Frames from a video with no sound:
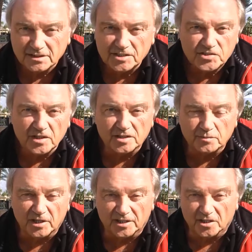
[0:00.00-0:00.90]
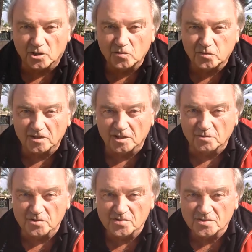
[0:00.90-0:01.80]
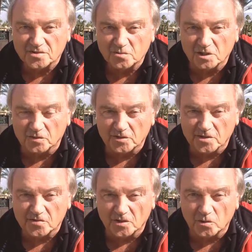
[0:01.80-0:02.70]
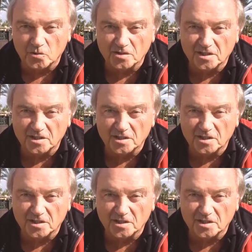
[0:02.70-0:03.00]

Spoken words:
I started playing golf when I was 12 years old,